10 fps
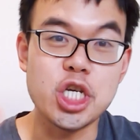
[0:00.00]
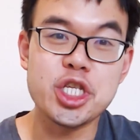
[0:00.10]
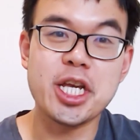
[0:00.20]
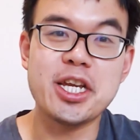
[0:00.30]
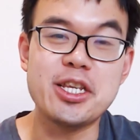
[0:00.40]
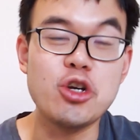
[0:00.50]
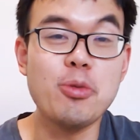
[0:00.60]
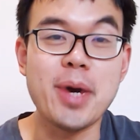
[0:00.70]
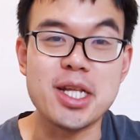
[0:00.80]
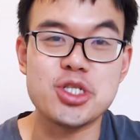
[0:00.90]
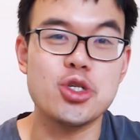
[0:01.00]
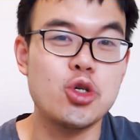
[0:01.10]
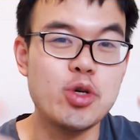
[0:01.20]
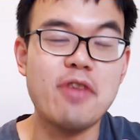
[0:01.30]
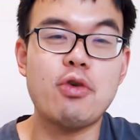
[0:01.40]
Just like in Neopets,
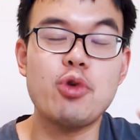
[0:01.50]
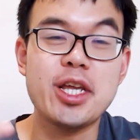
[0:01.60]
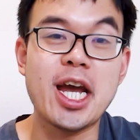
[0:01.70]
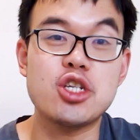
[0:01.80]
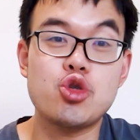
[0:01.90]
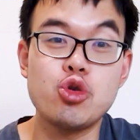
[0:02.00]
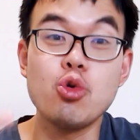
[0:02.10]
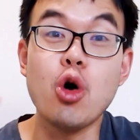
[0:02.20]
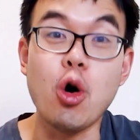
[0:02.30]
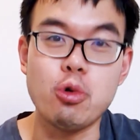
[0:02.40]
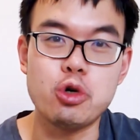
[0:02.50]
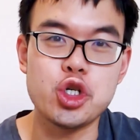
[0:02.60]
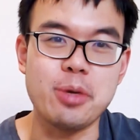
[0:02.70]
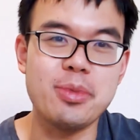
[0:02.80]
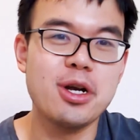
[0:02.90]
you never really had true
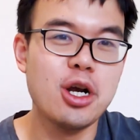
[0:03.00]
ownership.